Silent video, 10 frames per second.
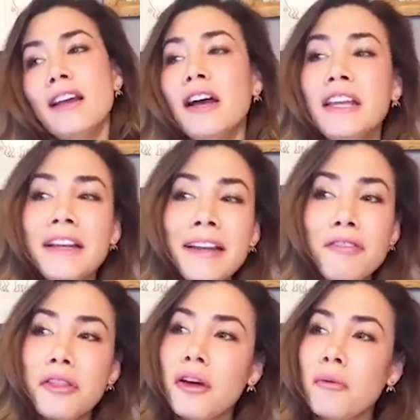
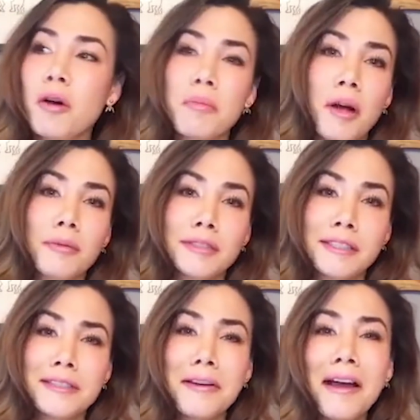I never thought Juan
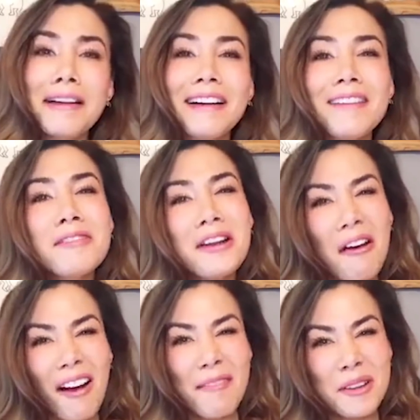Pablo was an asshole. I'm
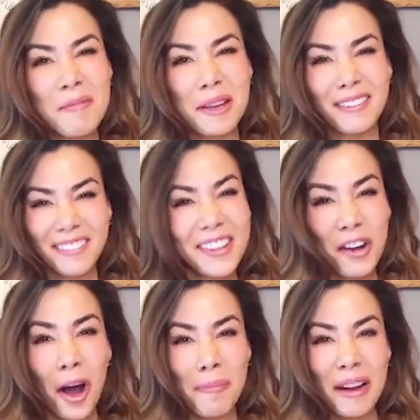
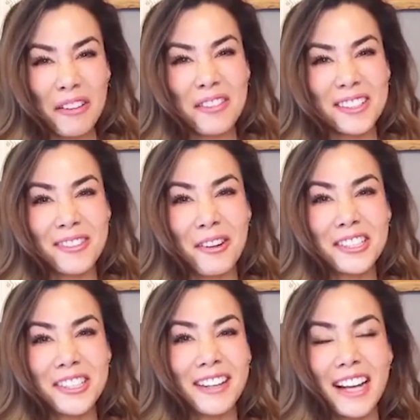gonna cop out of this
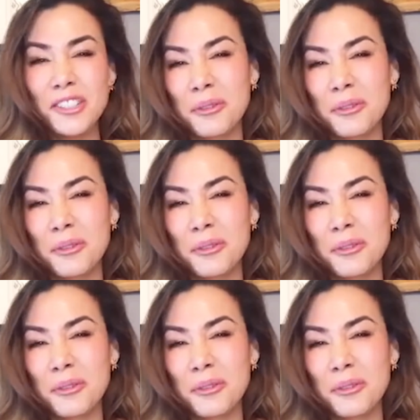question.